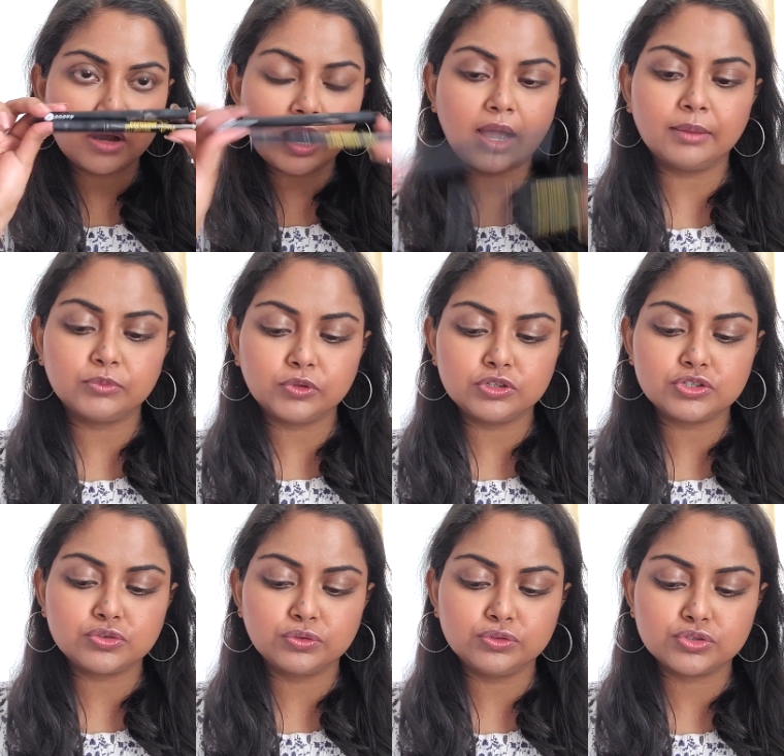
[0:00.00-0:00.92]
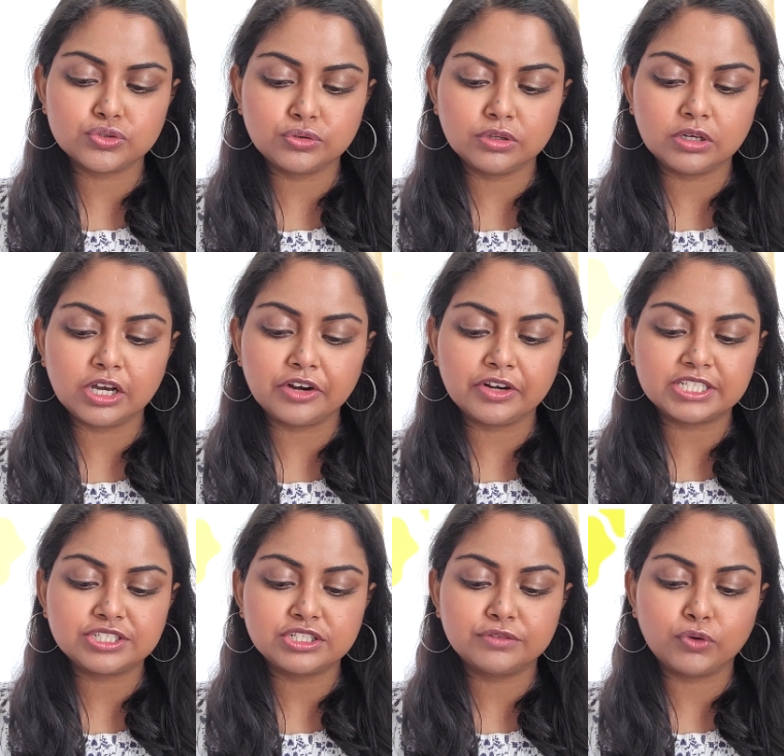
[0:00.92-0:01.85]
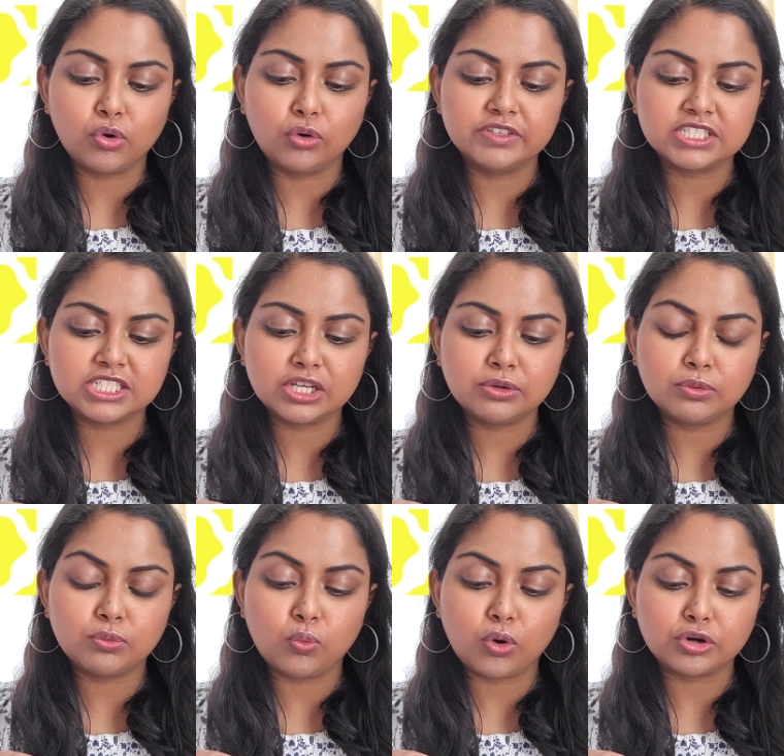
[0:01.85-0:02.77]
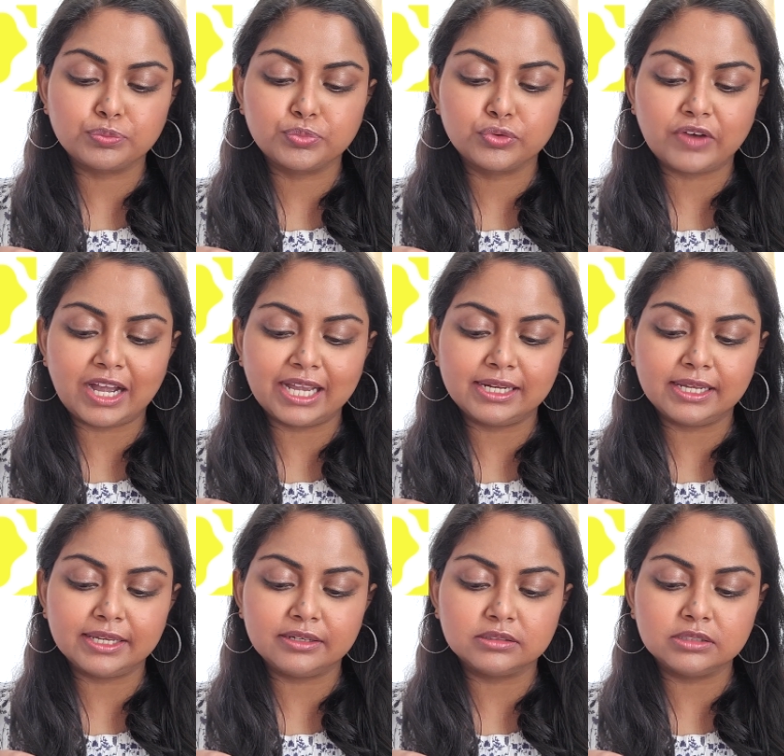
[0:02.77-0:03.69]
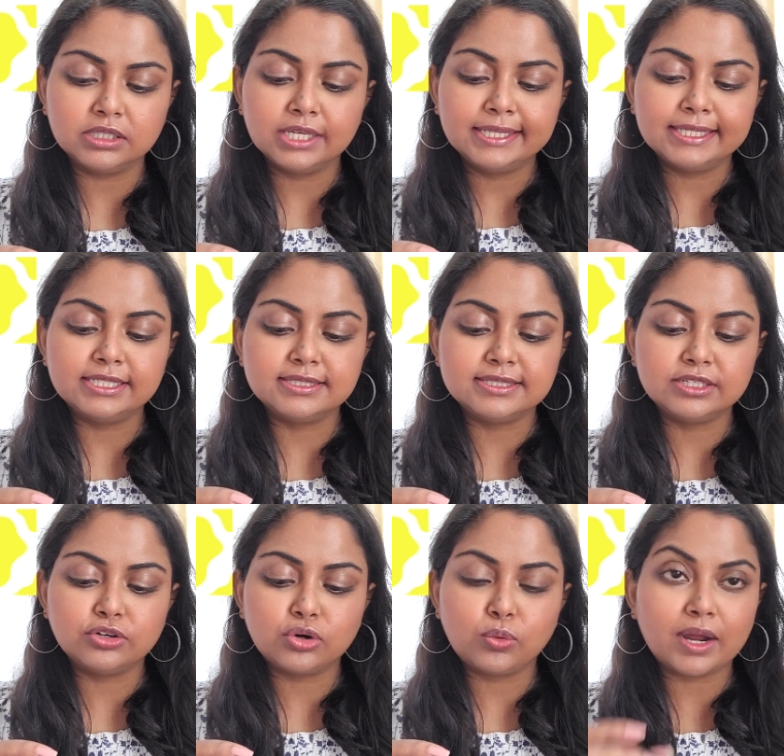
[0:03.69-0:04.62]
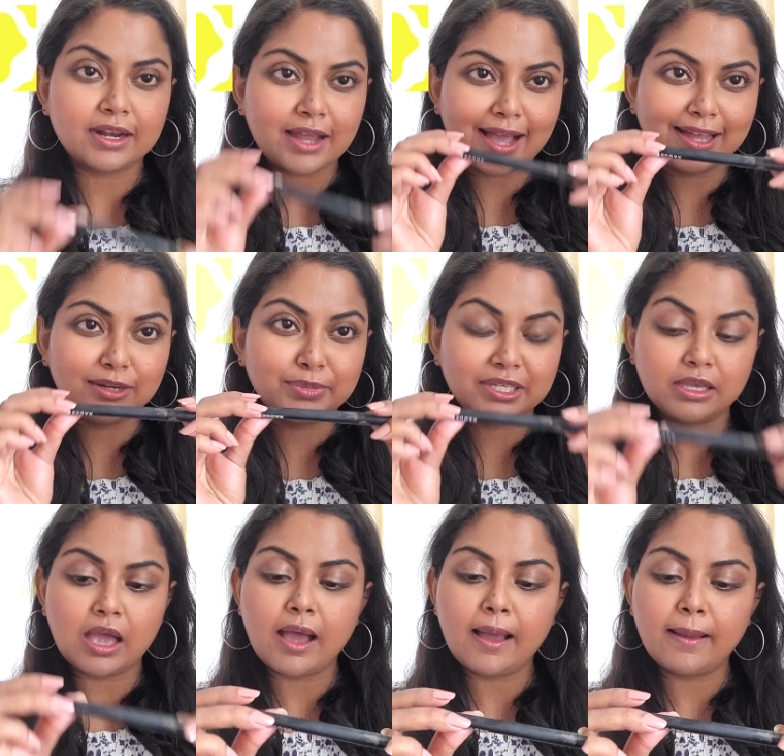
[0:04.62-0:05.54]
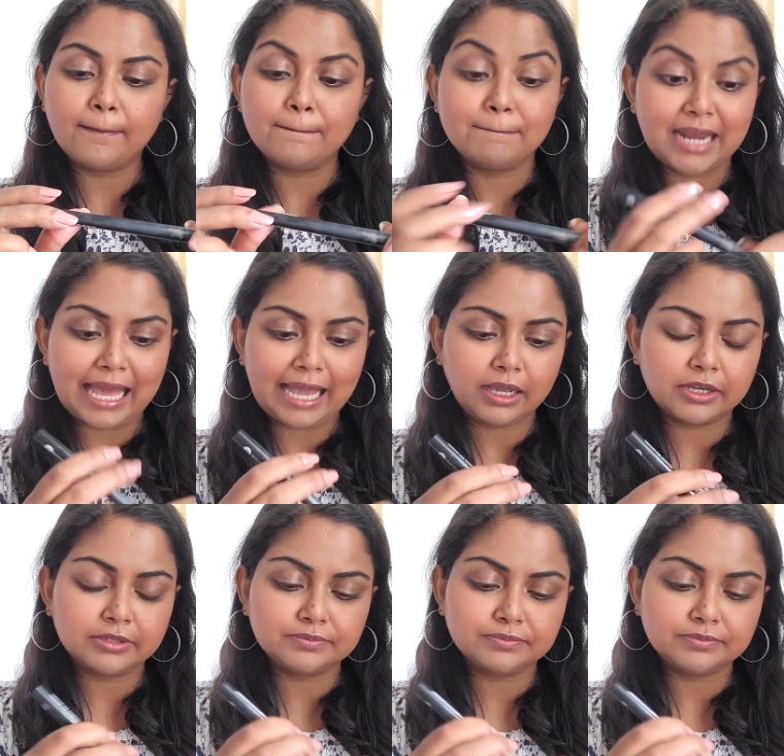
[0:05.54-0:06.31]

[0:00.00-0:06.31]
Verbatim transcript: I'm going to show you Sugar Arrested for Overstay Waterproof Eyeliner. In 01, I'll be black.